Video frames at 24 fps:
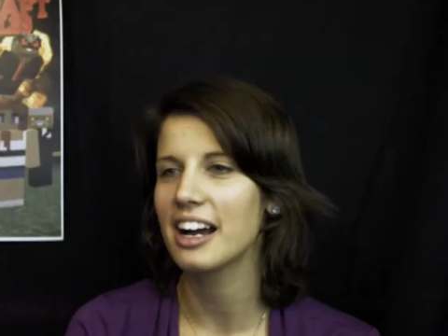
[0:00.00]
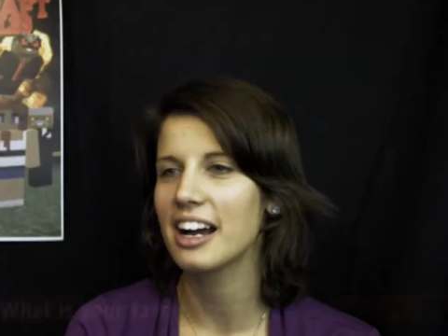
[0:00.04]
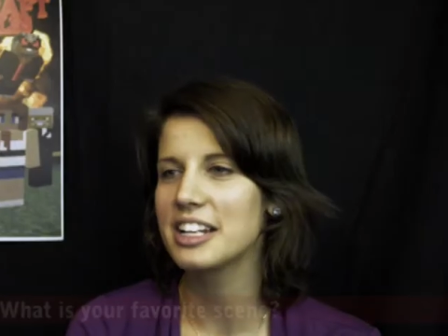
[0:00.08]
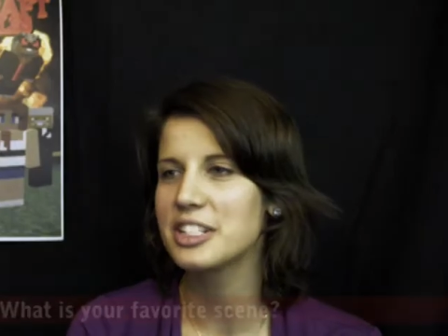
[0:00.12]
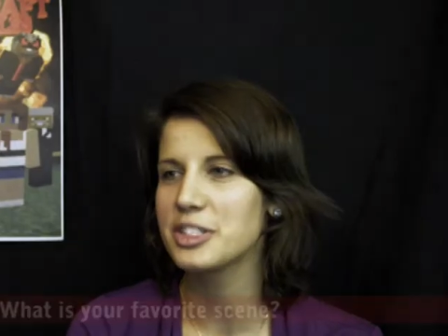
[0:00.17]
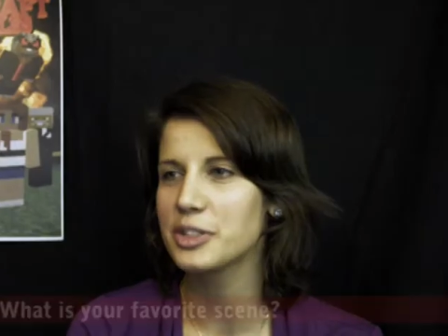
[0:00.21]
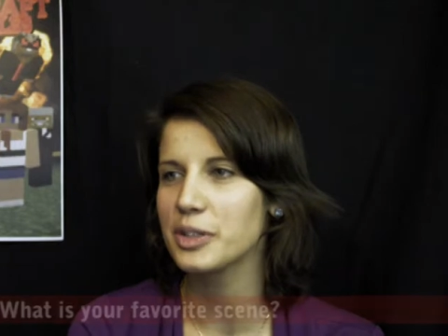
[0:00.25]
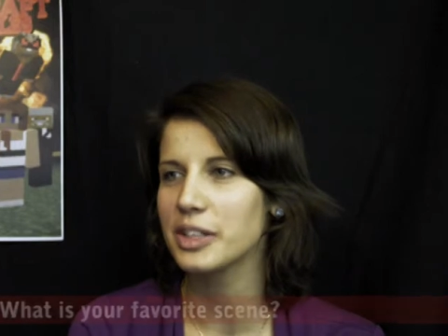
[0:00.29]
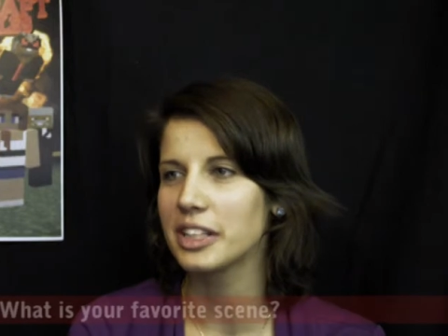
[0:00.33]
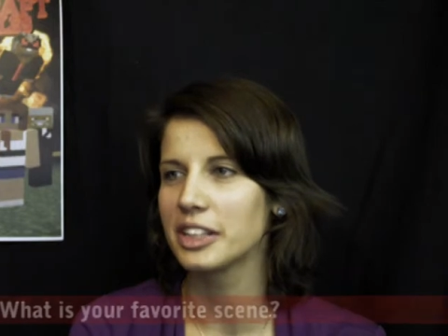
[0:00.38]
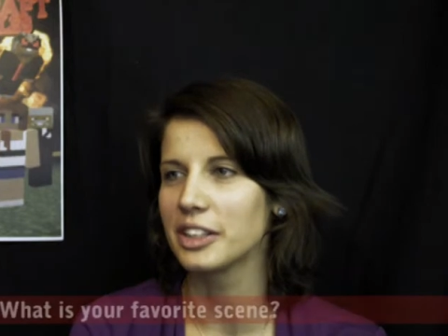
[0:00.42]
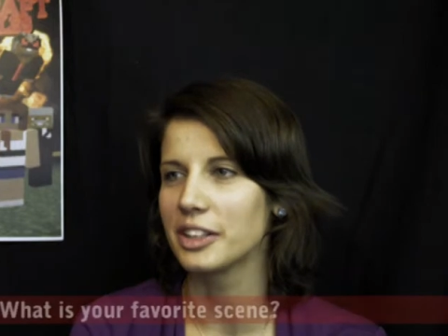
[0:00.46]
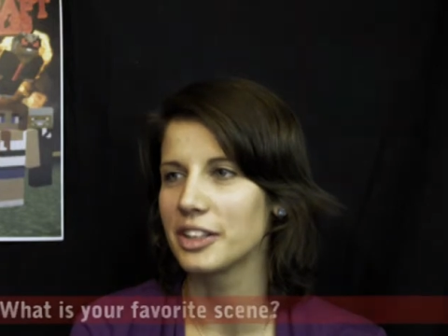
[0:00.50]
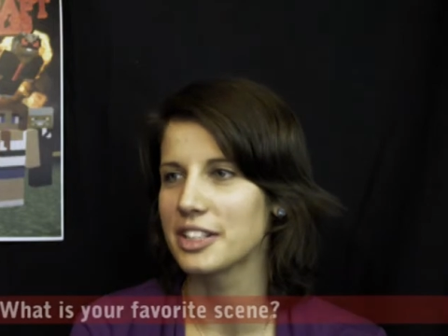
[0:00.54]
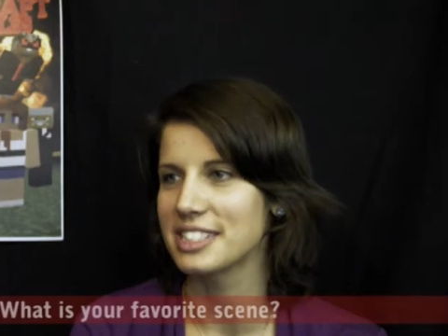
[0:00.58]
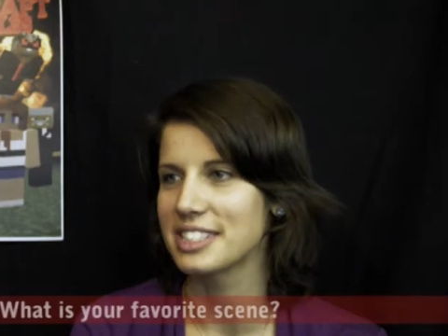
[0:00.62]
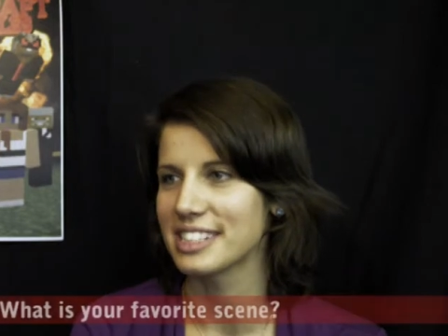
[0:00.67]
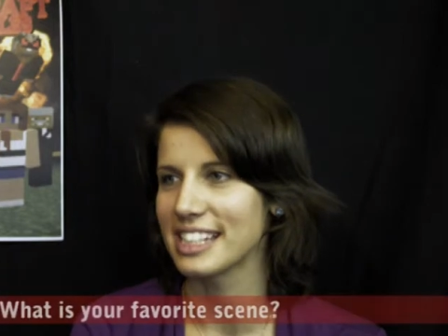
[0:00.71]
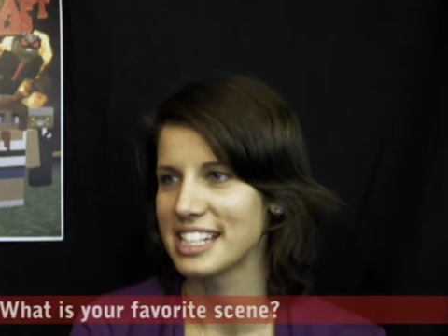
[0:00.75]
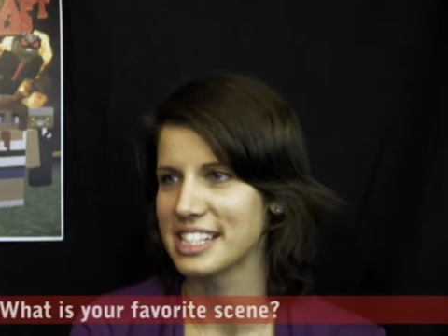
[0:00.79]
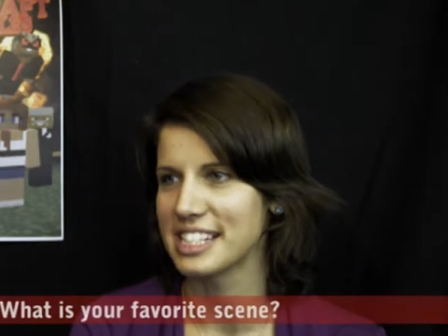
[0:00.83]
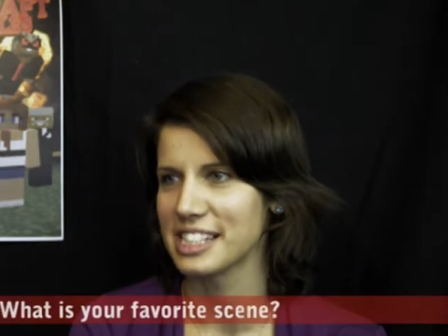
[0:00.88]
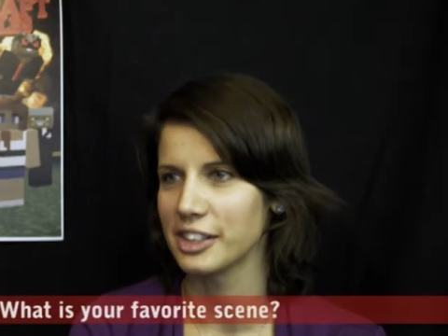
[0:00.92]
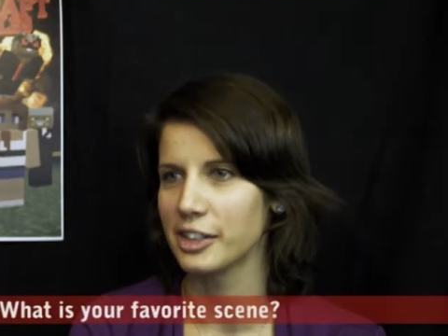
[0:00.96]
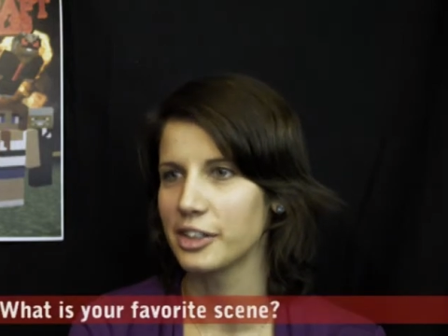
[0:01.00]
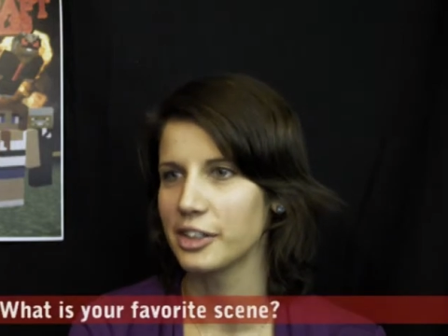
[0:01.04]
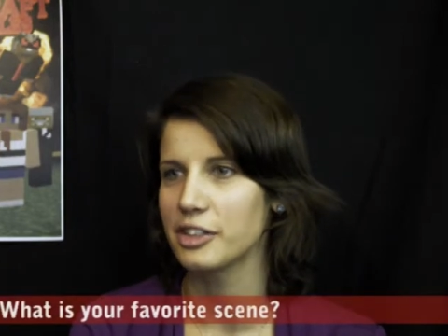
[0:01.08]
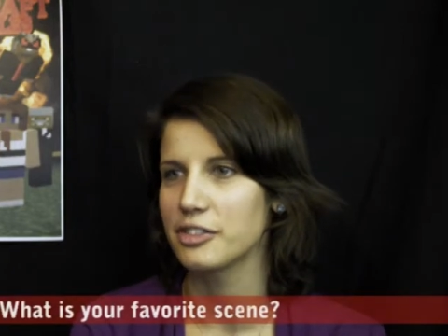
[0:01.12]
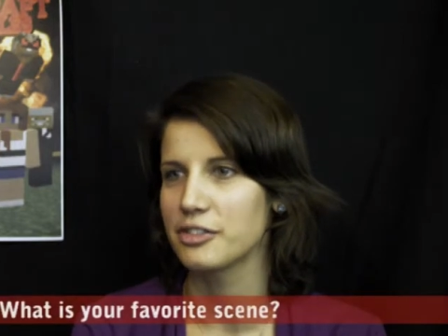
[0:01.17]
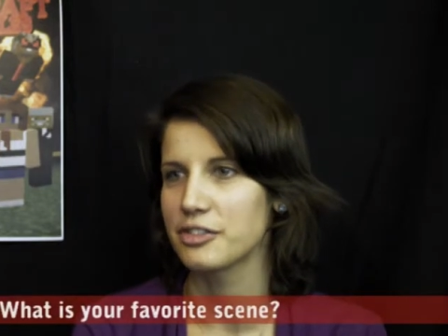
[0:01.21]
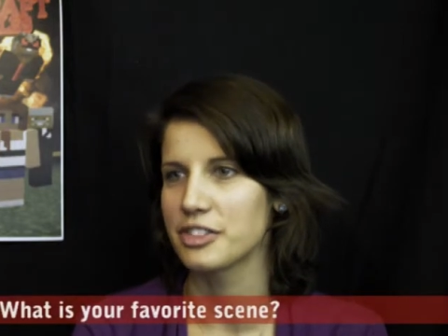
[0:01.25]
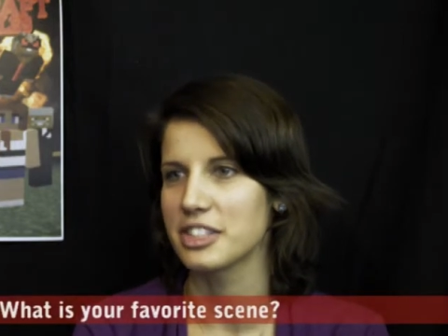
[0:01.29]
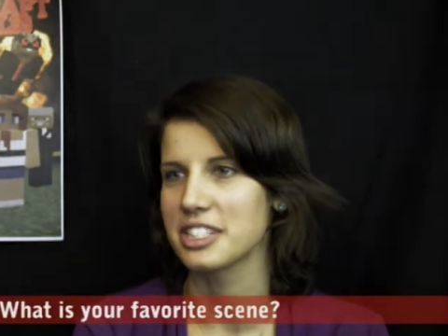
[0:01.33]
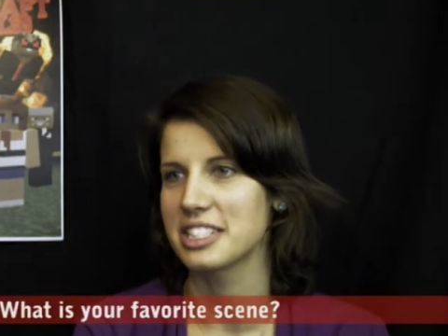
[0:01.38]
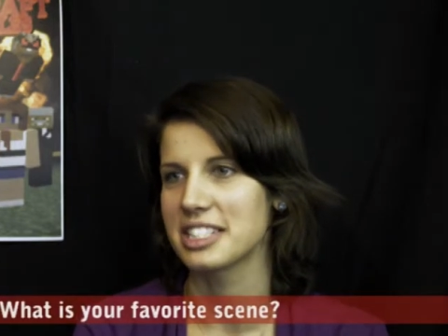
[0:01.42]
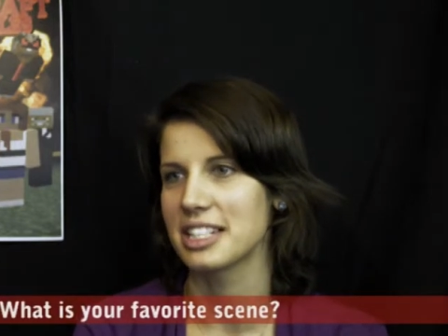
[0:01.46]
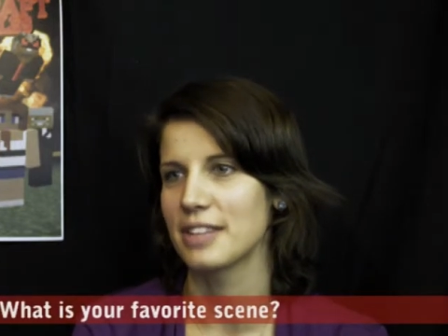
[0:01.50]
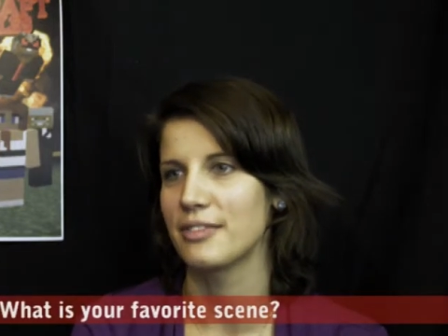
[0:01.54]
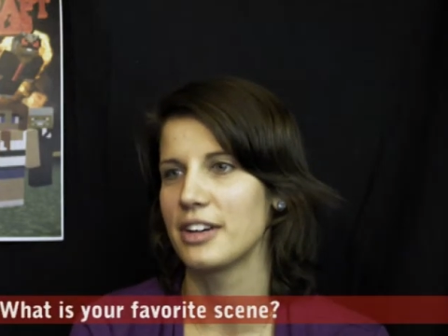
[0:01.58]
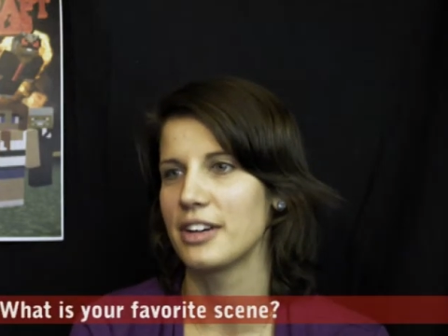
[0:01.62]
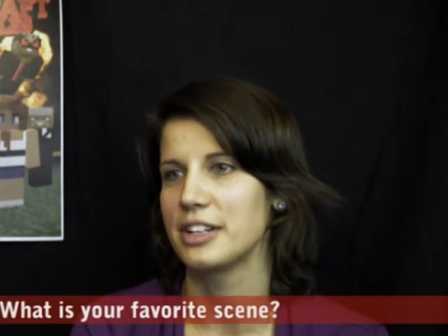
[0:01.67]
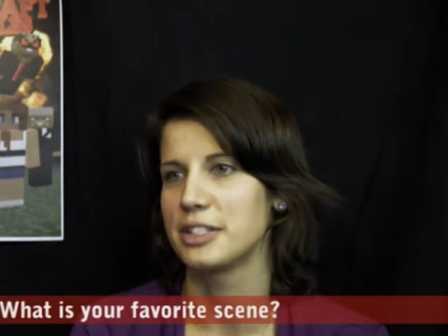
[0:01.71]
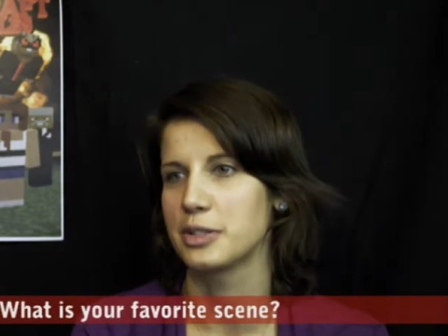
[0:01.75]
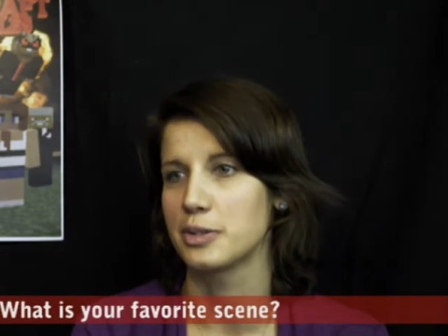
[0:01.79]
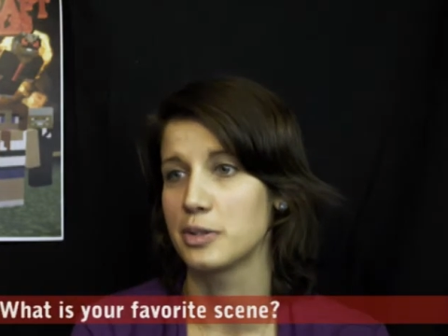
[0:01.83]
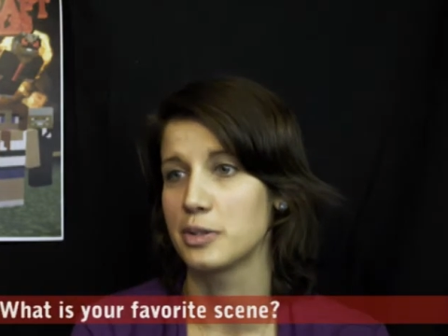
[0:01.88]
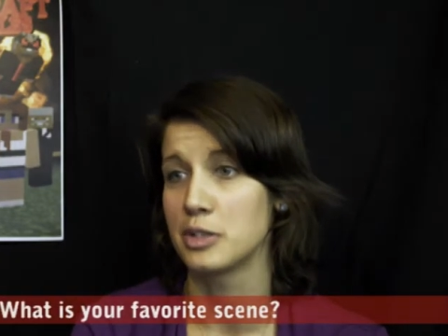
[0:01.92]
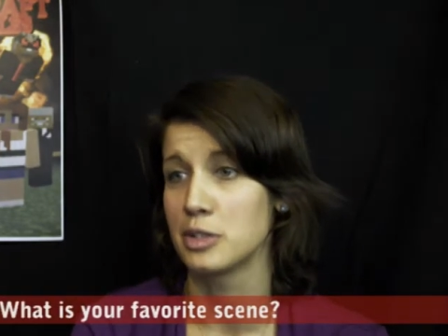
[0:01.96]
I enjoy a lot of scenes. A lot of the stuff I
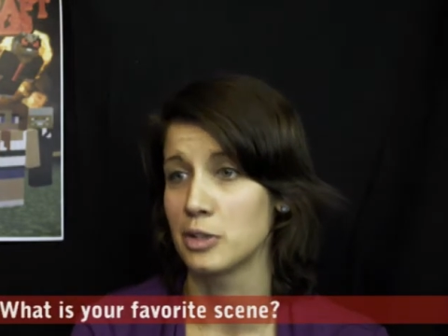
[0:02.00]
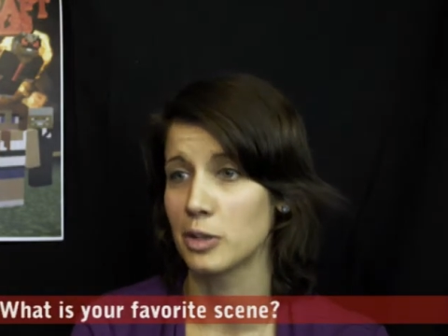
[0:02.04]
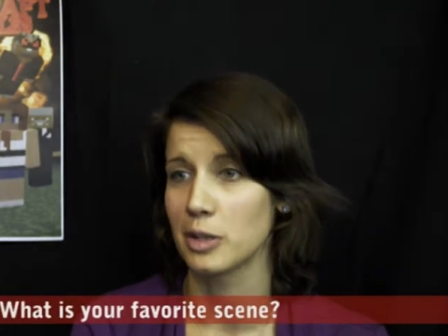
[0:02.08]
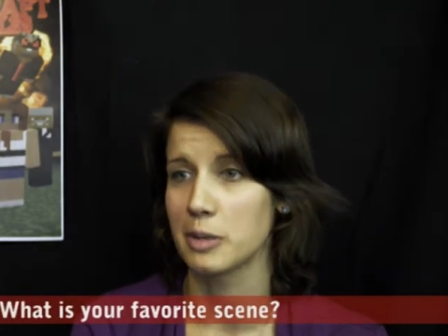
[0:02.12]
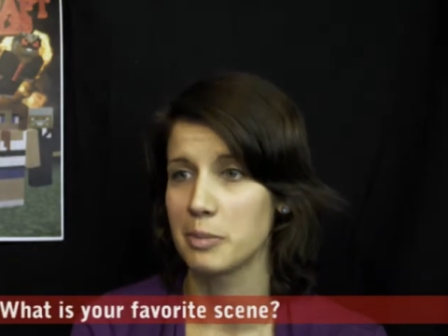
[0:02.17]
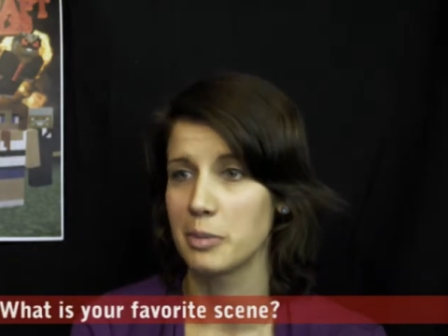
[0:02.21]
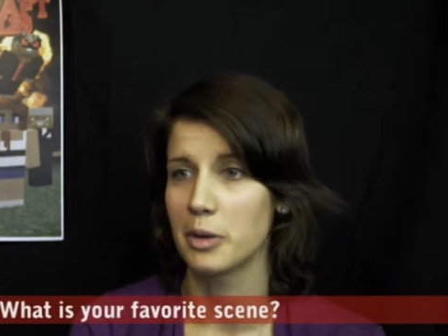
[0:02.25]
do enjoy